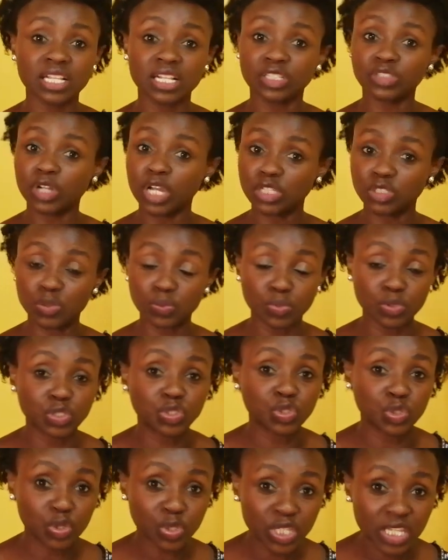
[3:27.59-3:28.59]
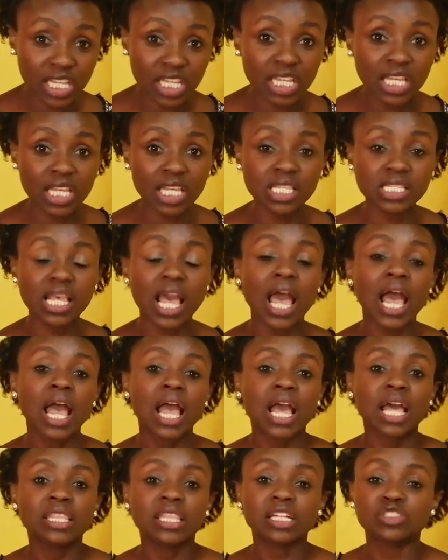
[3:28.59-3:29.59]
they'll try to put your keys,
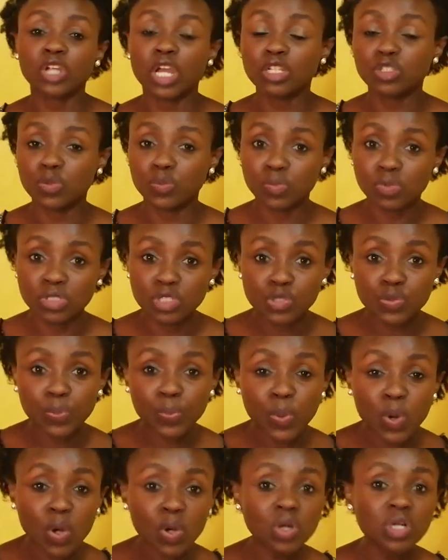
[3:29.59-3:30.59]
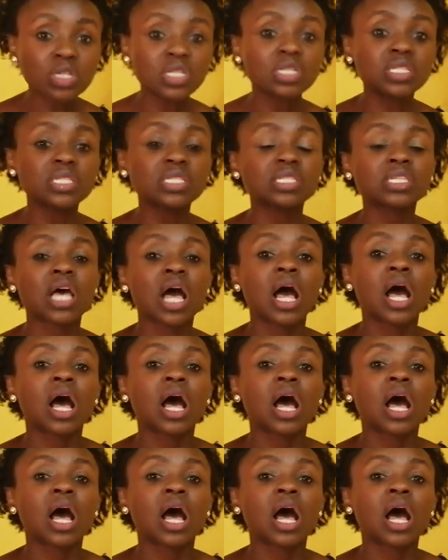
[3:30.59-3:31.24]
they'll try to put spoons